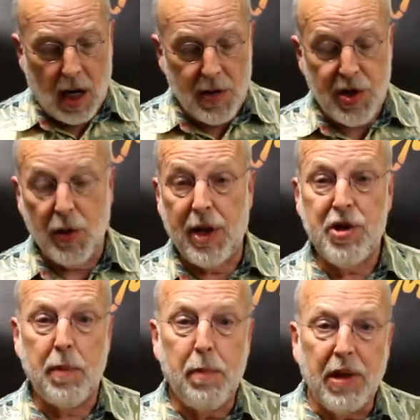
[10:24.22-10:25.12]
So there's
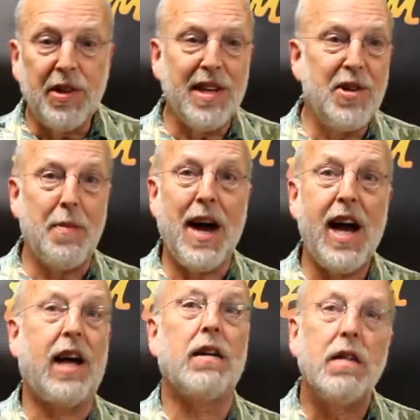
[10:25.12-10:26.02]
some built-in
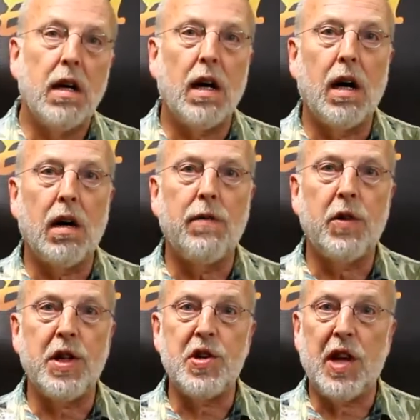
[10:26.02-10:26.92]
demand
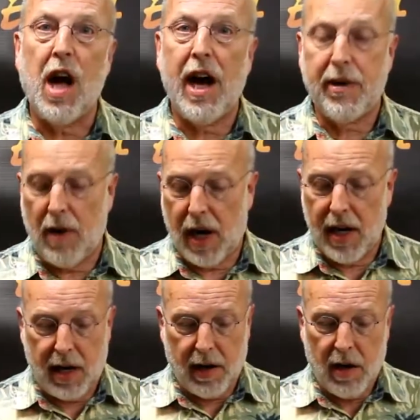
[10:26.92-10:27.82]
for this line right
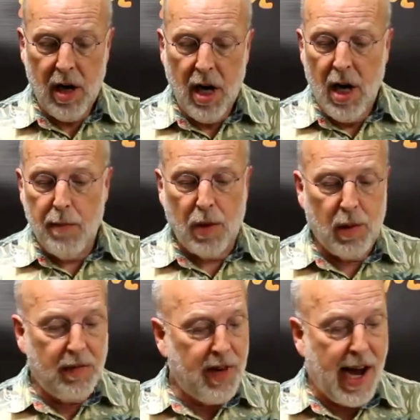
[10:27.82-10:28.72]
here, but
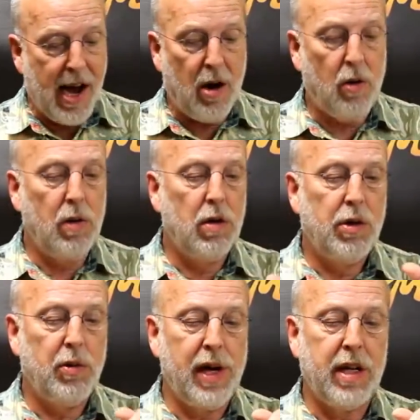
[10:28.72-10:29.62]
we've now
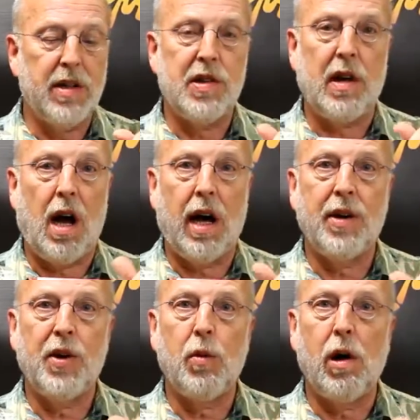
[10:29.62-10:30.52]
created this
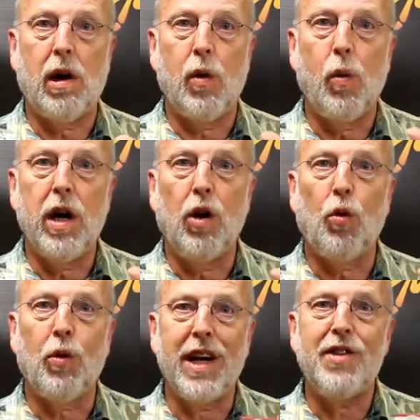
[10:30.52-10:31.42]
line to where it will
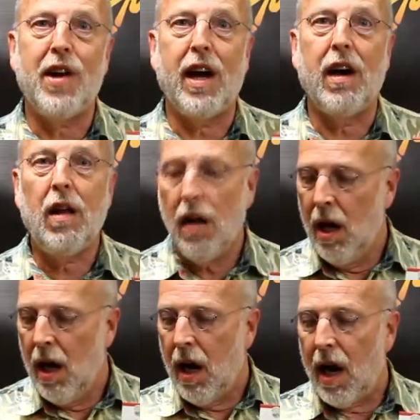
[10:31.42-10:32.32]
retail,
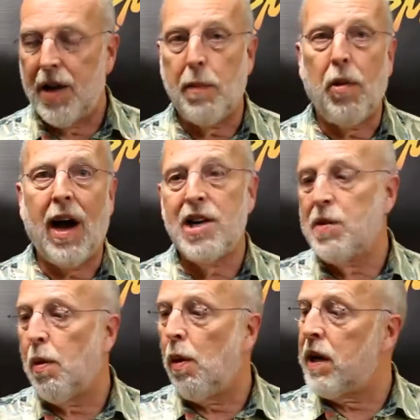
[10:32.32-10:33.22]
and the price
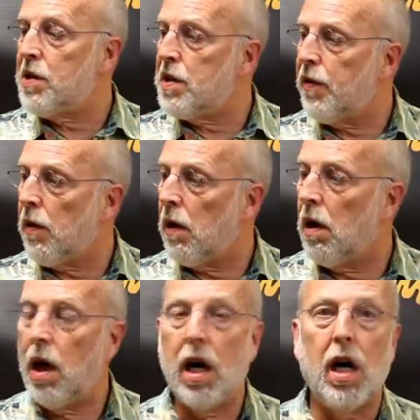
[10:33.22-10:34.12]
points for
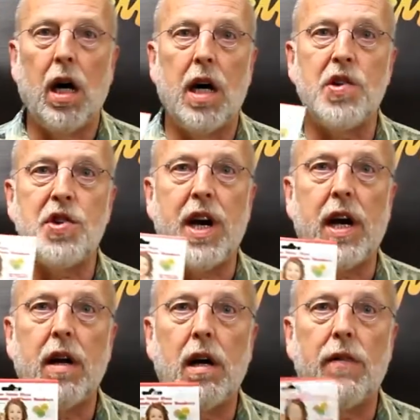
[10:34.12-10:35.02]
a
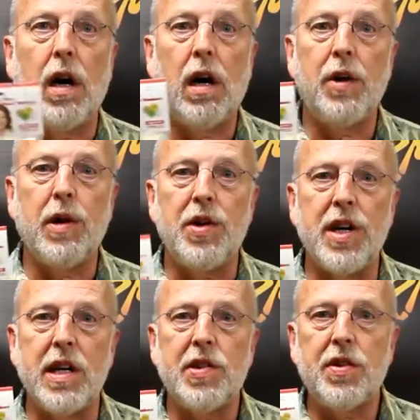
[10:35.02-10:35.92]
set of 100
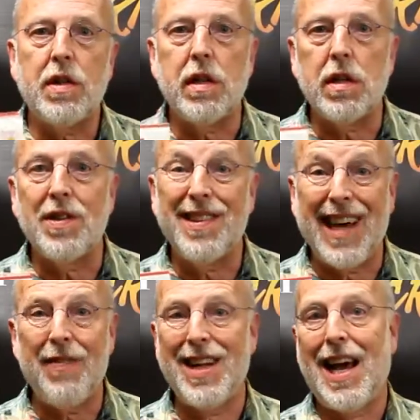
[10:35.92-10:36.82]
discs is
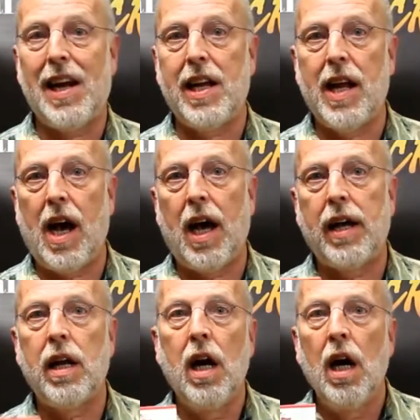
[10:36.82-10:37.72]
$7.99